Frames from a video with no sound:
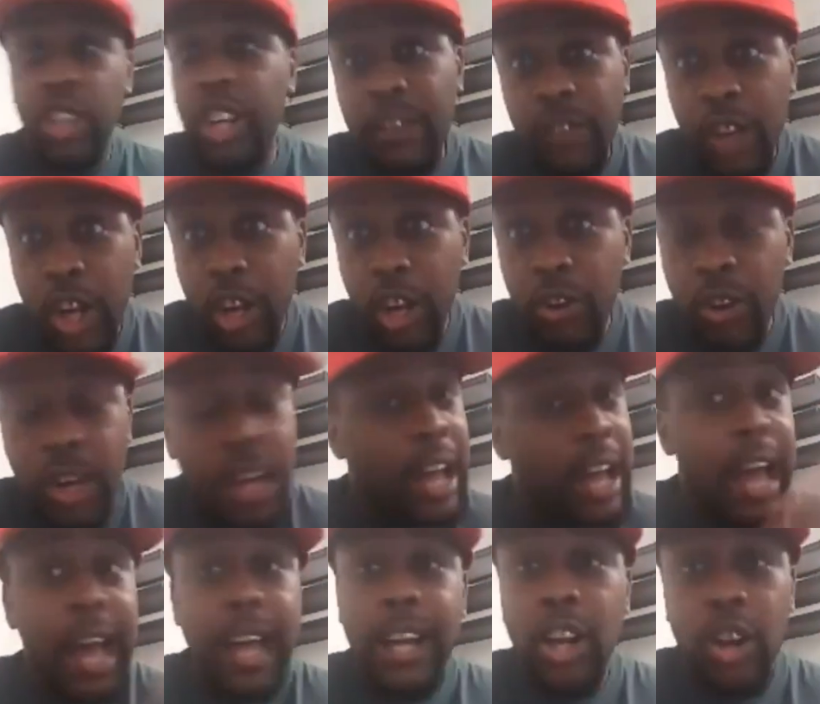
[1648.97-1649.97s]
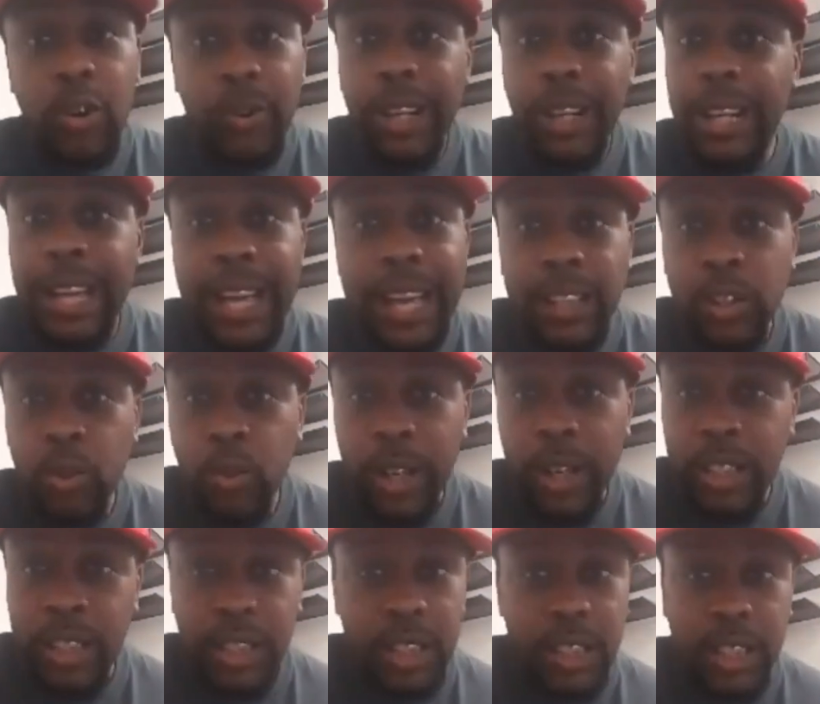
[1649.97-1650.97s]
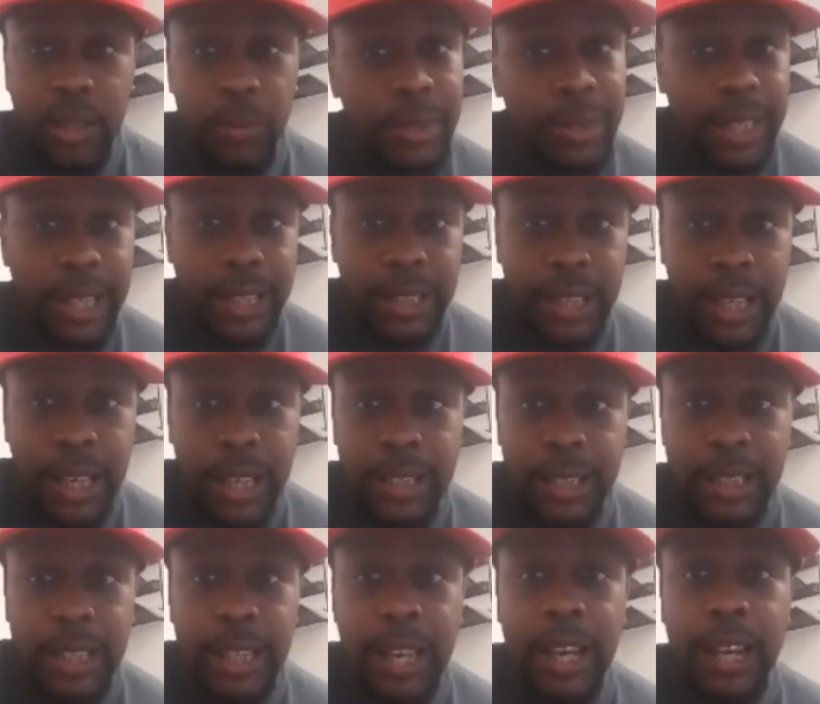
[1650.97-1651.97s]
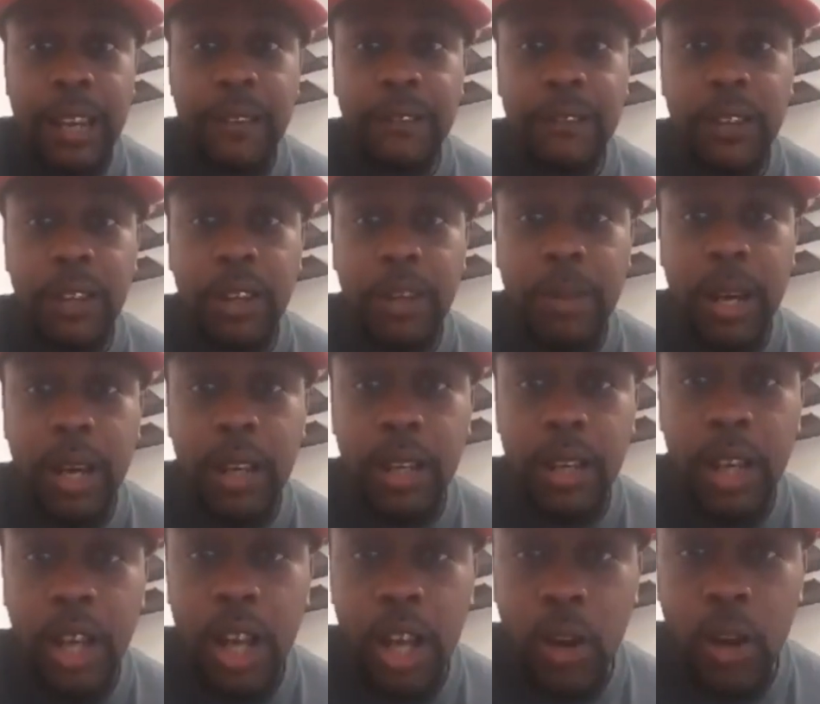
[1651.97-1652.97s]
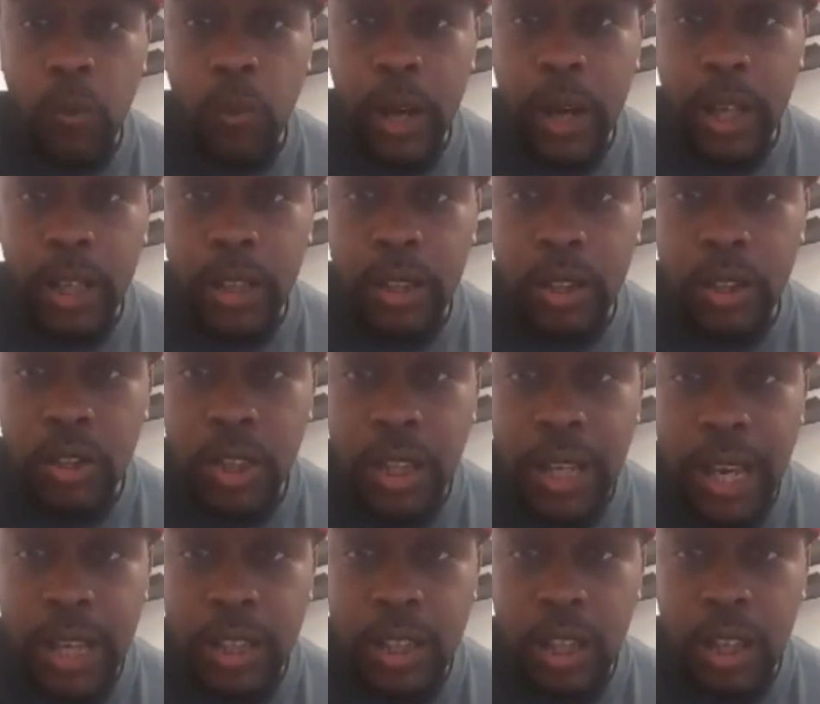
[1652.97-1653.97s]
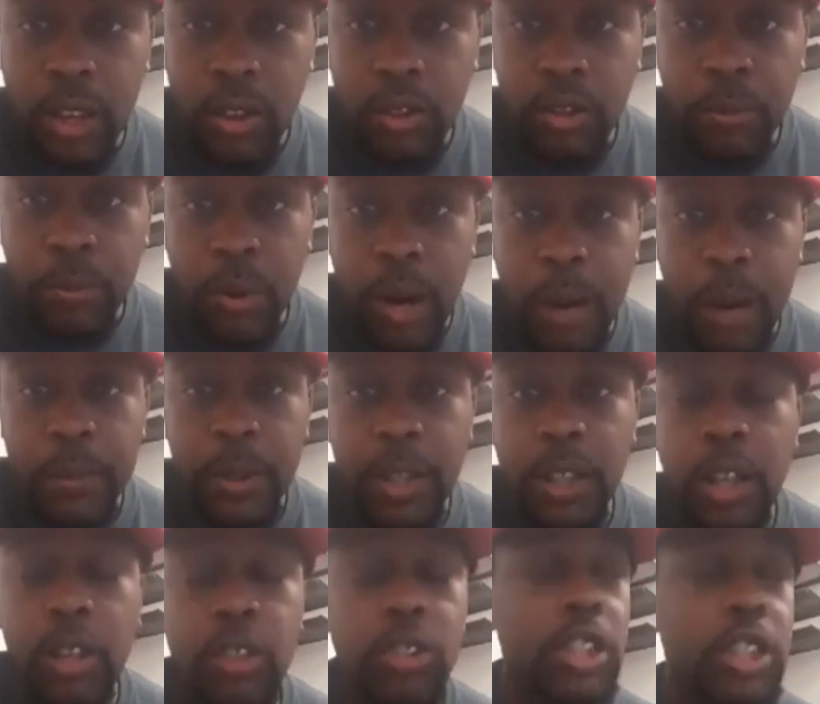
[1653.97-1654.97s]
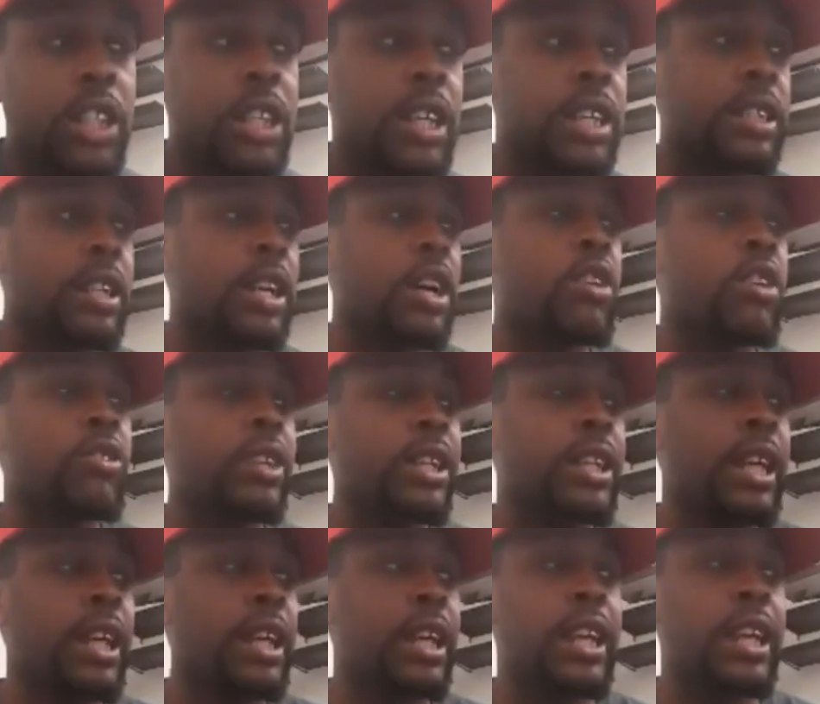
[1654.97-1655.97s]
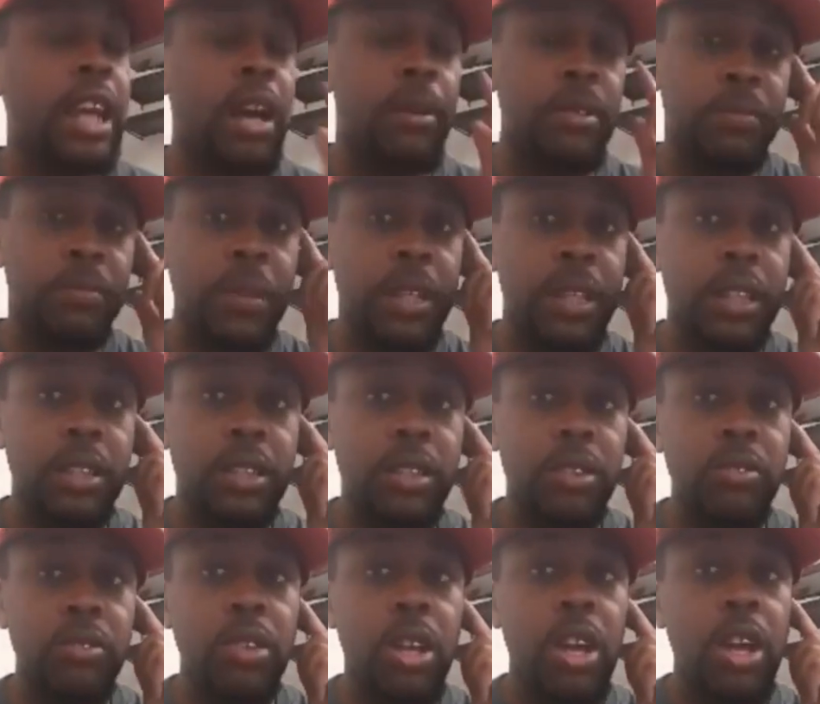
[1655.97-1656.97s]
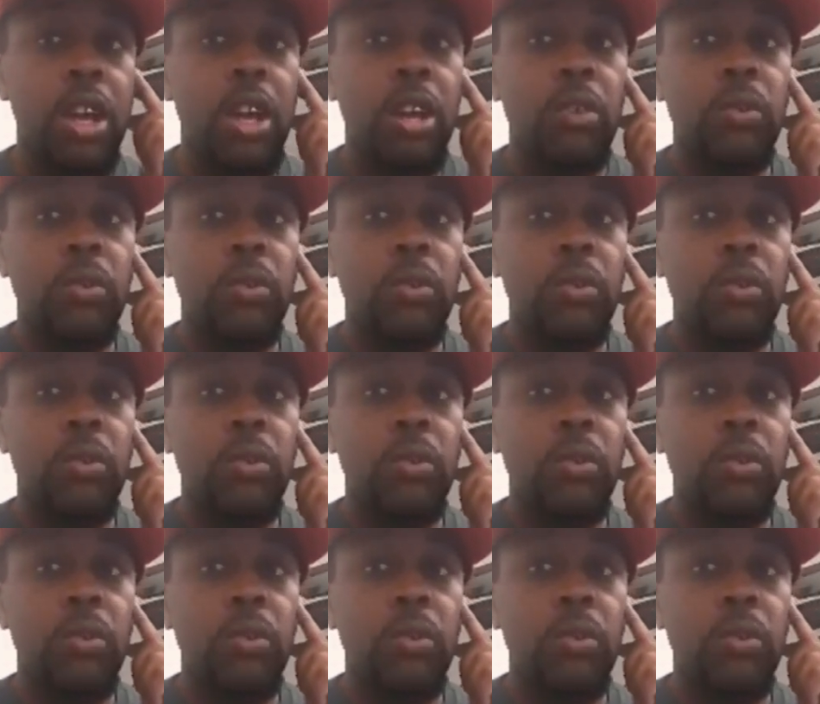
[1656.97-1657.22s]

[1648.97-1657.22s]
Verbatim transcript: but you never know. I go in and ask questions to see what they say and see how they feel about it. Wait, so she actually owns the property? No, she doesn't own it. That lady I was speaking to